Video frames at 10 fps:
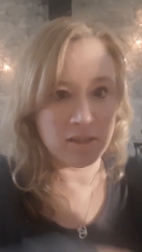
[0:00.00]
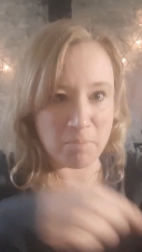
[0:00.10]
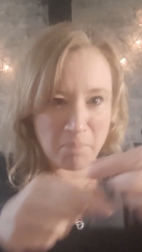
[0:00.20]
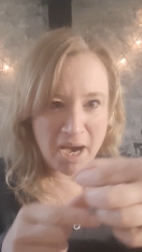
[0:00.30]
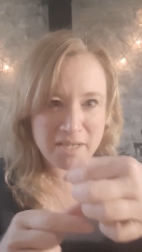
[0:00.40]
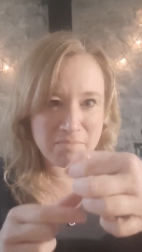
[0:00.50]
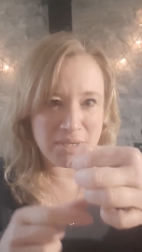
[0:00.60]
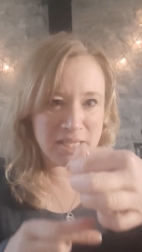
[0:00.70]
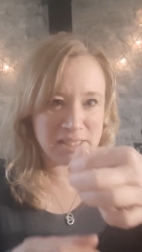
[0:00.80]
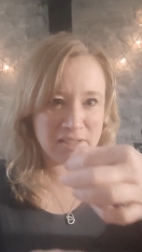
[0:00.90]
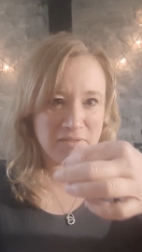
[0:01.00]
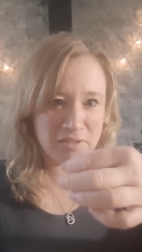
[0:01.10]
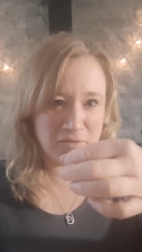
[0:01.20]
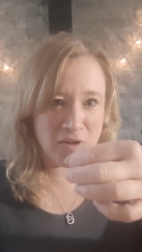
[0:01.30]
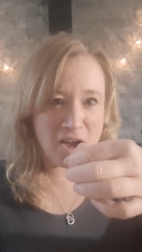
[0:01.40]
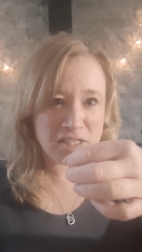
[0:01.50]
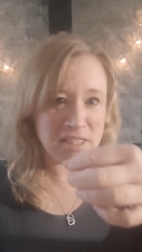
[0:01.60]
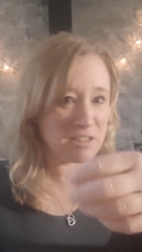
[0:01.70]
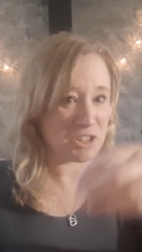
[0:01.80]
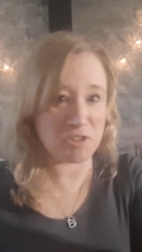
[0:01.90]
The bottom piece of the
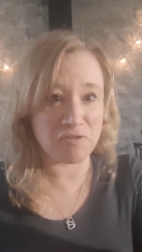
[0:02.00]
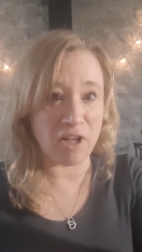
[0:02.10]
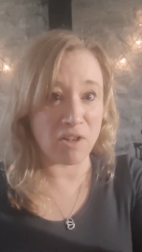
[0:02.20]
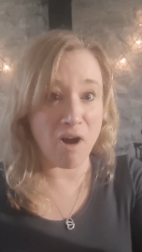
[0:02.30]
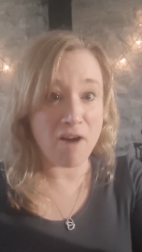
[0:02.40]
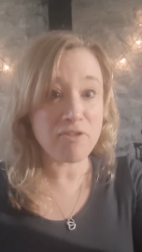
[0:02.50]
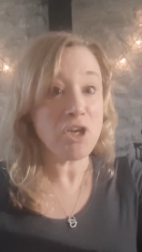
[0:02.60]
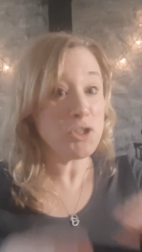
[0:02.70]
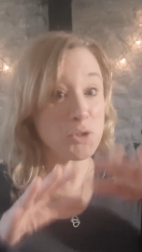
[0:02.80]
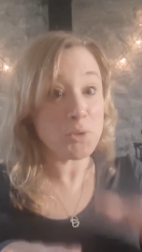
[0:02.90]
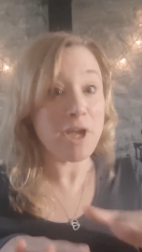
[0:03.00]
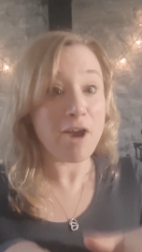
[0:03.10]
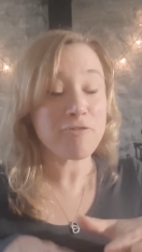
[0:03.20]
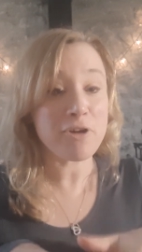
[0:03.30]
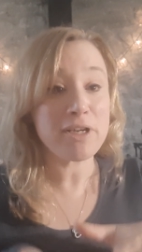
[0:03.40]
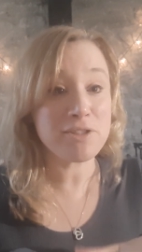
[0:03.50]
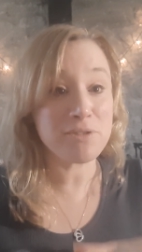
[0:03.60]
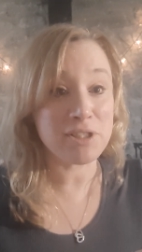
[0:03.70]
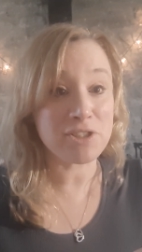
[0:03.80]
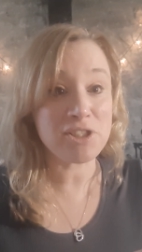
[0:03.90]
faucet just fell off, so whenever I
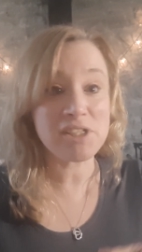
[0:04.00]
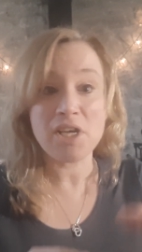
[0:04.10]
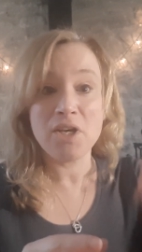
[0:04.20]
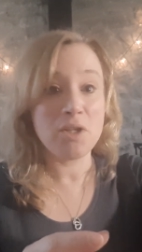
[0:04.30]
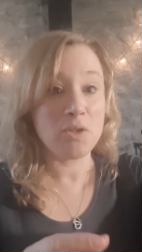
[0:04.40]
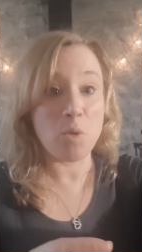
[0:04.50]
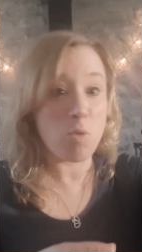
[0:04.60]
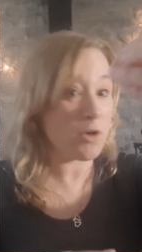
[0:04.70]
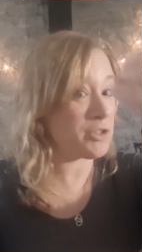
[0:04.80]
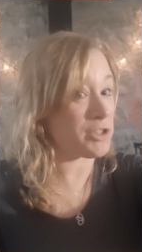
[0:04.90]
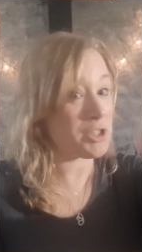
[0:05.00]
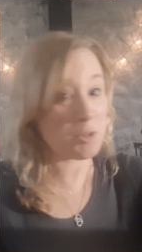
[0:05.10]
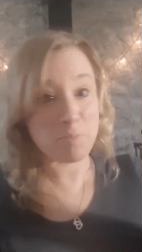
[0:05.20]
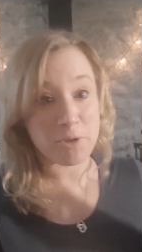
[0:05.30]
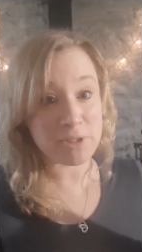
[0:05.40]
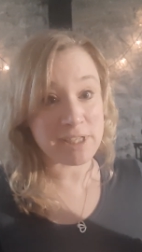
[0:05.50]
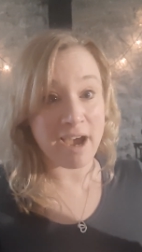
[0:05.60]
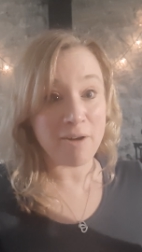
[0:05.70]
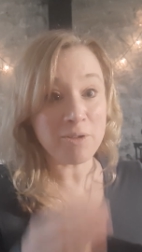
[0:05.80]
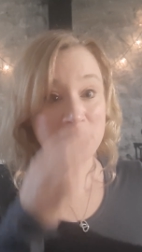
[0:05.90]
do dishes, the water just spurts
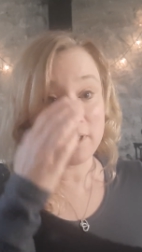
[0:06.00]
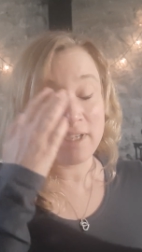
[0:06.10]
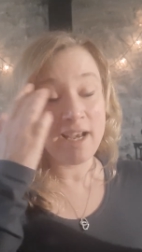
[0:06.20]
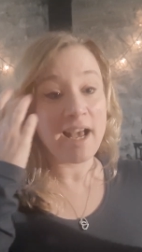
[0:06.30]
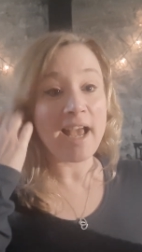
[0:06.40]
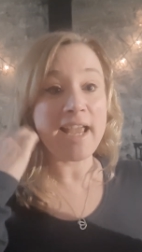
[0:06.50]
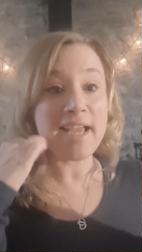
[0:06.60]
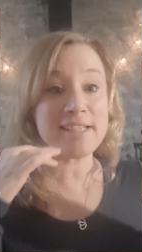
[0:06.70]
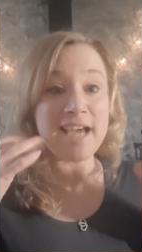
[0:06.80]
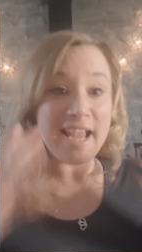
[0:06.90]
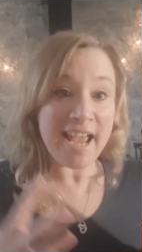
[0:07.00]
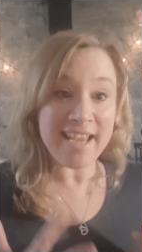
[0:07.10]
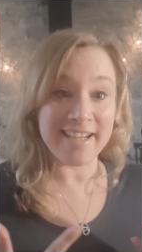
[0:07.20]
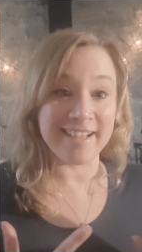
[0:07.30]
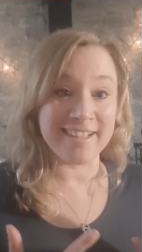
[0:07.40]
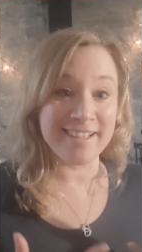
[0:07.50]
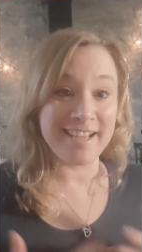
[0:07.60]
out, and I hate it.